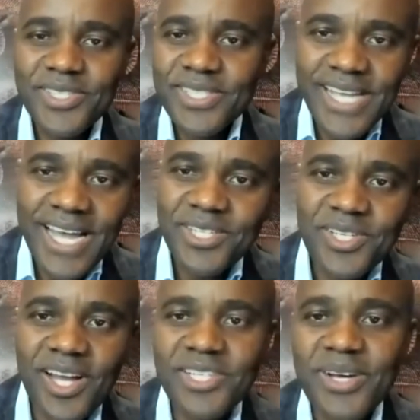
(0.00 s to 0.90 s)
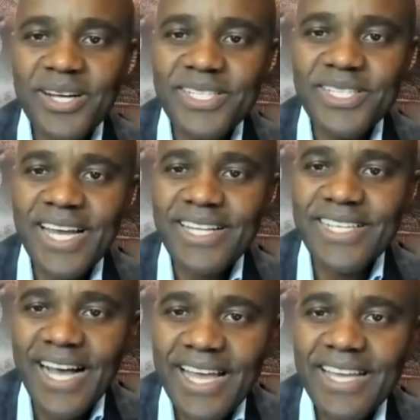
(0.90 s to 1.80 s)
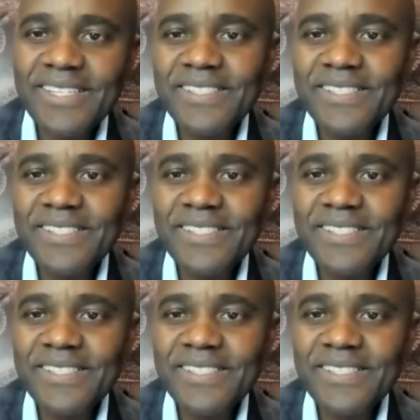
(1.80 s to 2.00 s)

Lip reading: your dad taught you how to tie a tie?